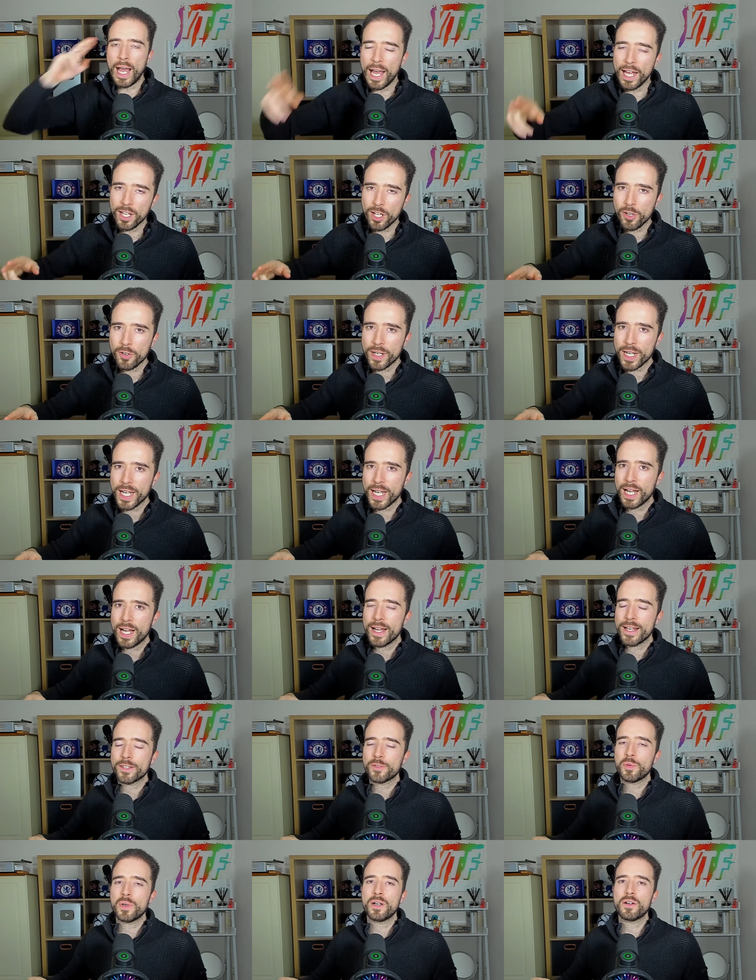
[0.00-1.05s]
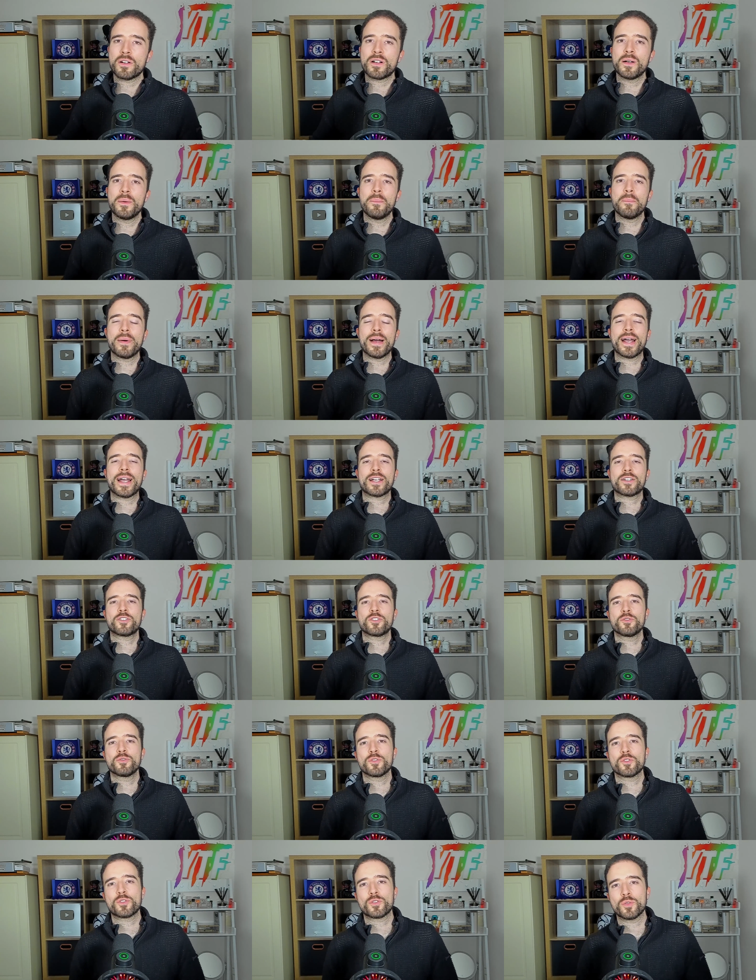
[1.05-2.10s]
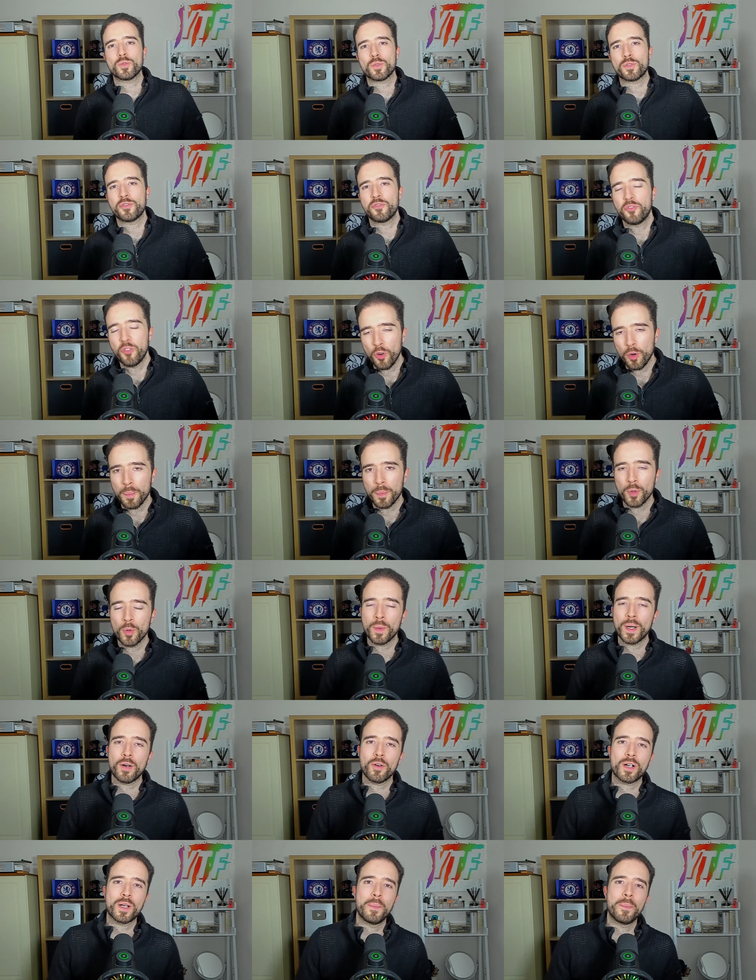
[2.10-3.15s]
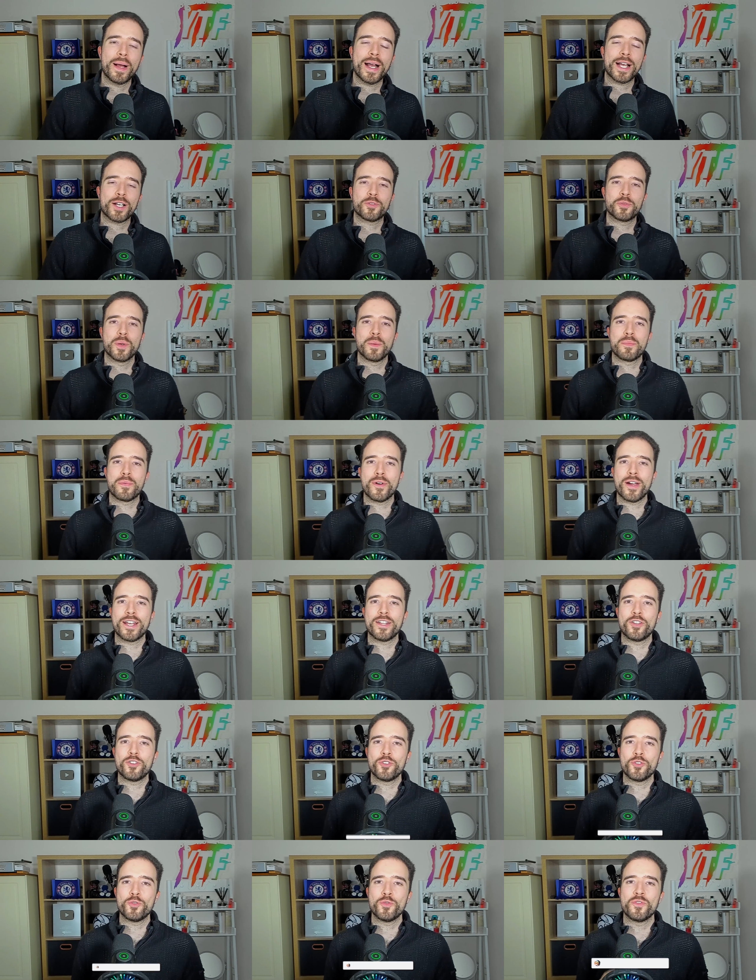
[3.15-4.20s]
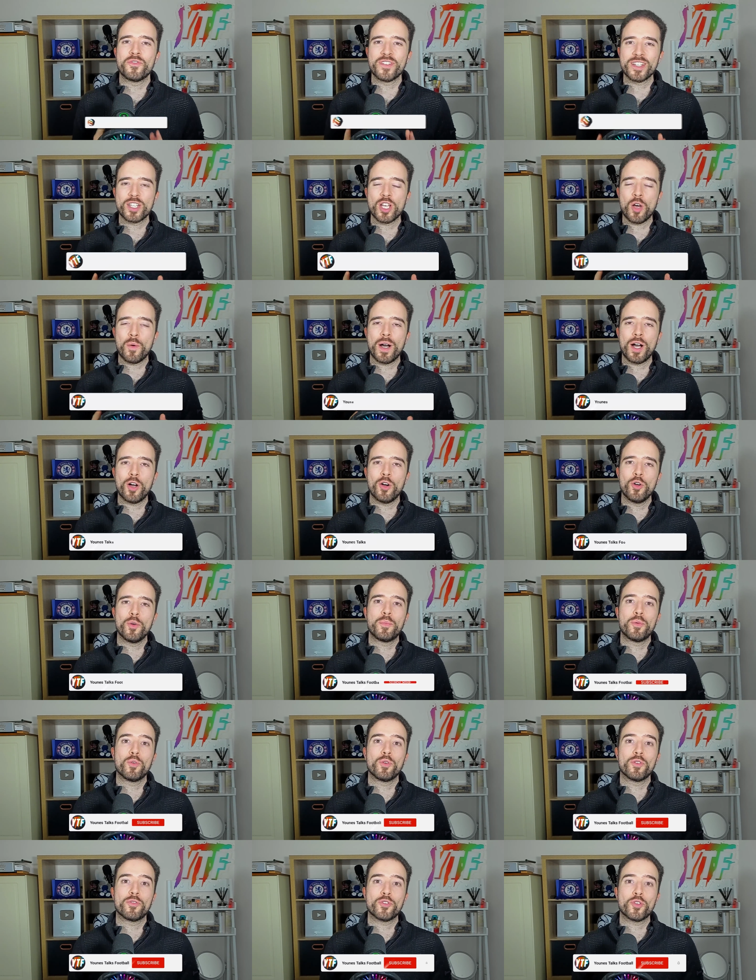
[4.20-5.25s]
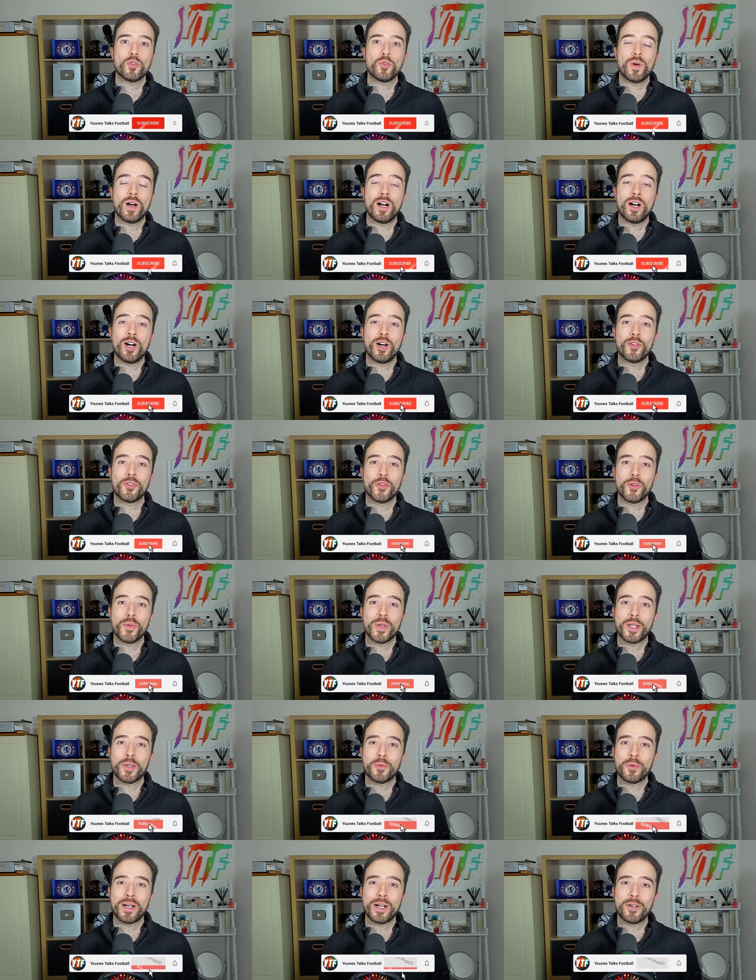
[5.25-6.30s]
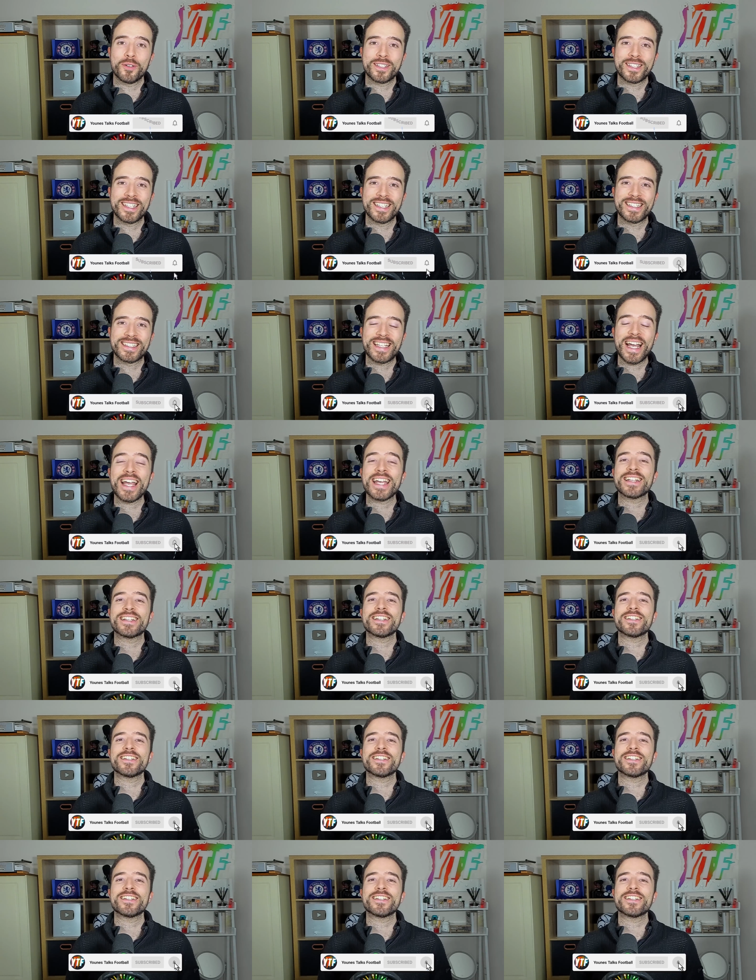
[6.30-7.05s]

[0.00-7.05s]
Hello there guys, welcome back to Younes Talks Football. Welcome back to a brand new video. I hope all of you are doing well today.